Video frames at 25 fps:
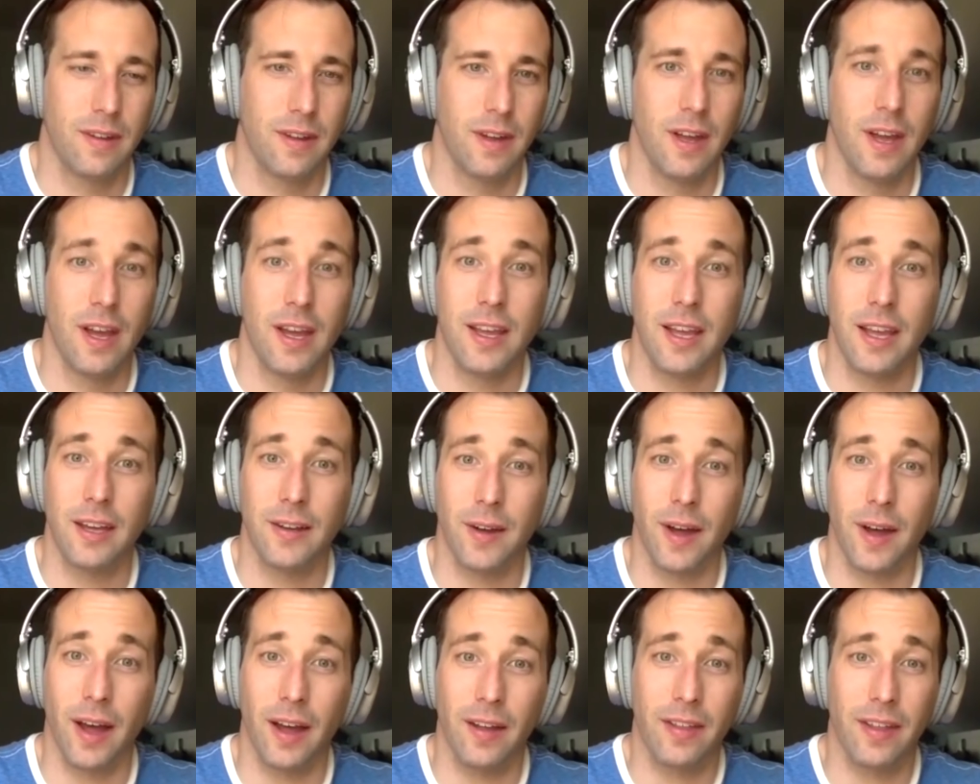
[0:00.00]
Yeah,
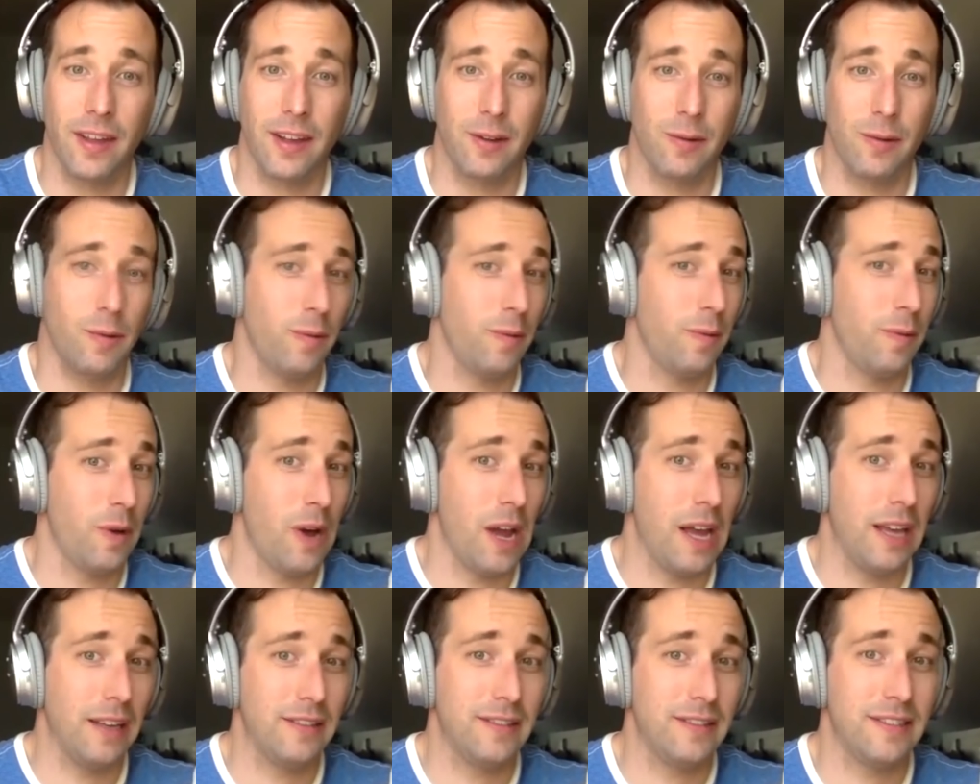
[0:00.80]
I think
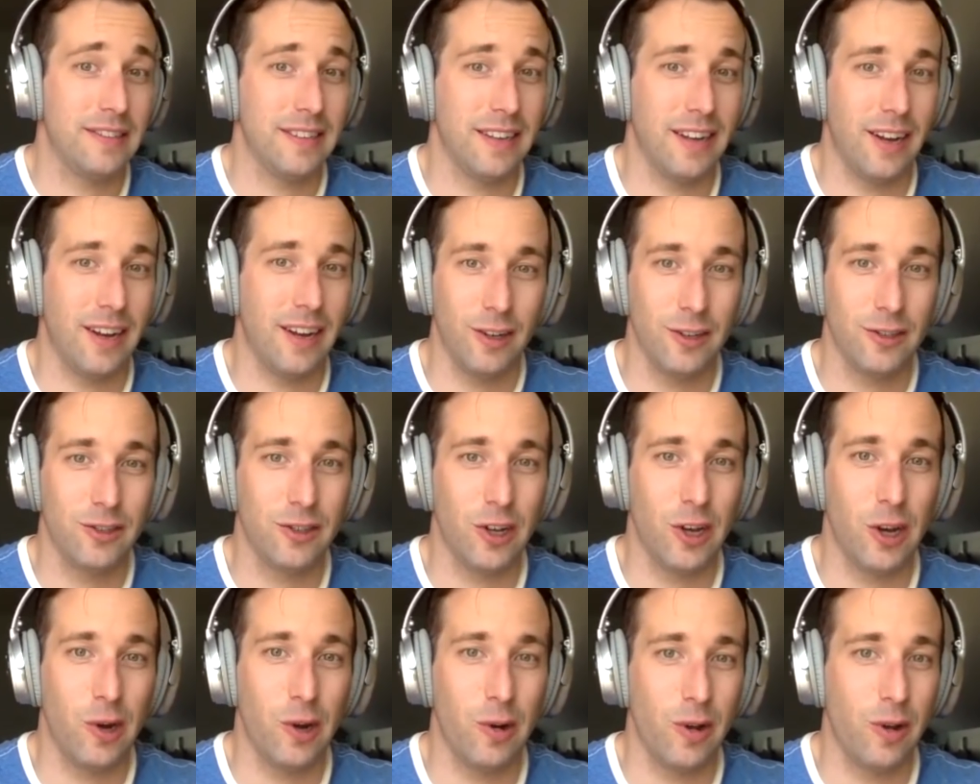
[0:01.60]
it's
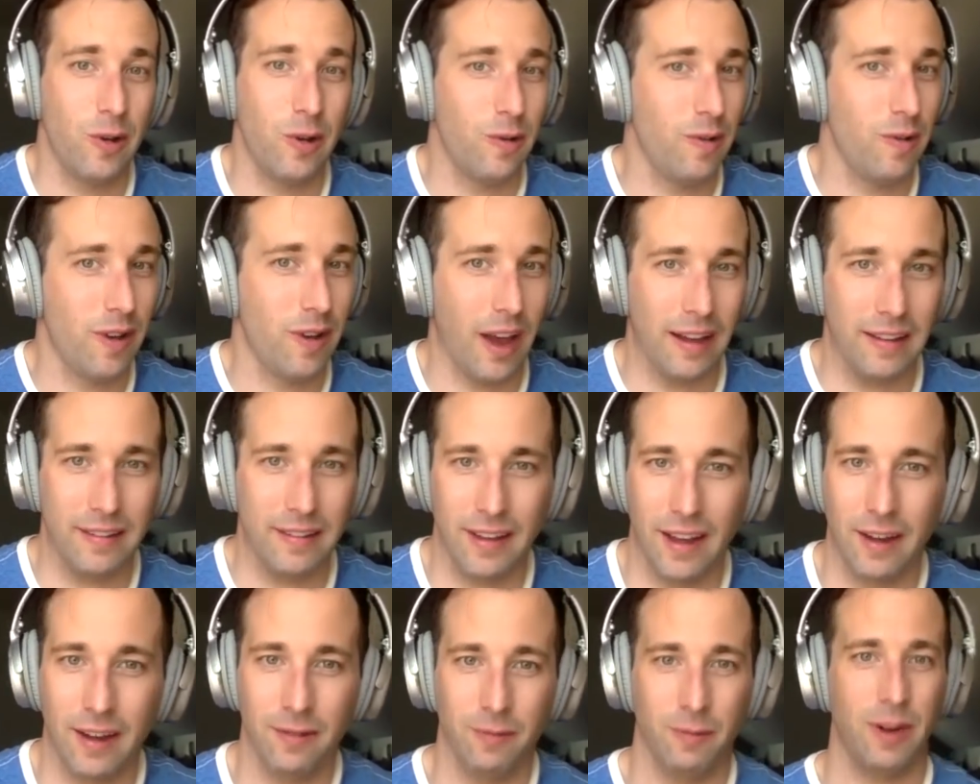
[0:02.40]
also, I
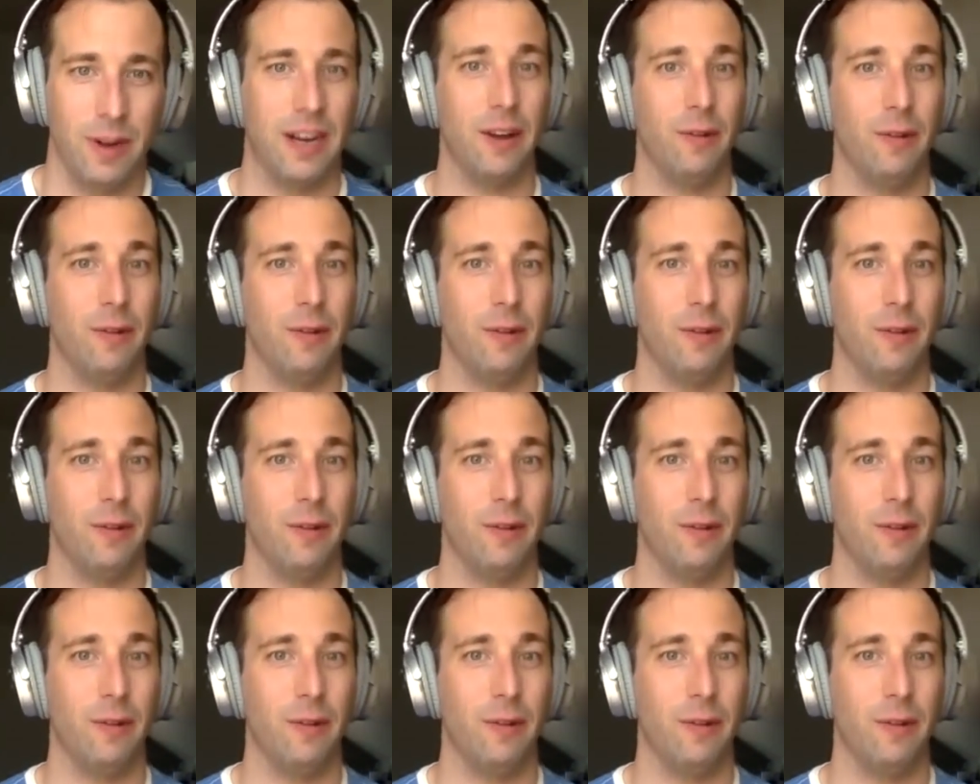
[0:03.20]
read it,